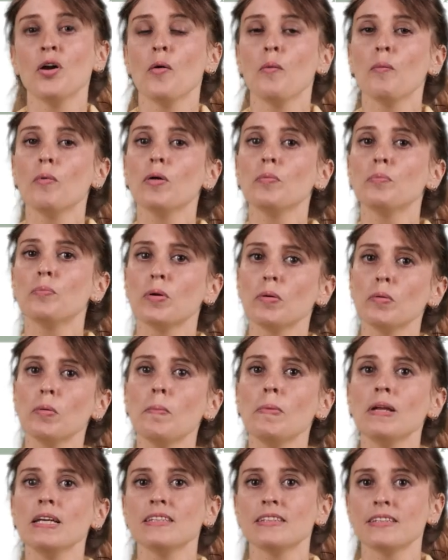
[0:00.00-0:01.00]
will
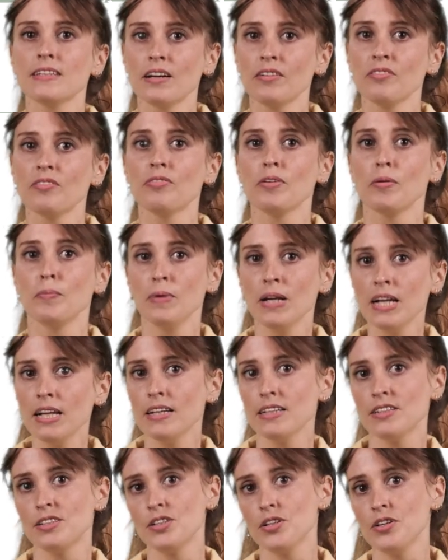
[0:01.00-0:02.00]
probably sound
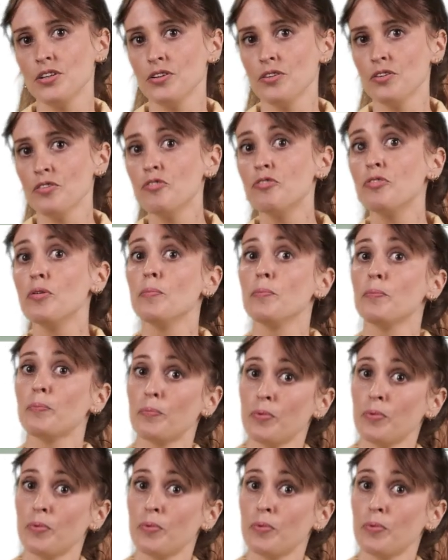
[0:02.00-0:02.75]
familiar to you from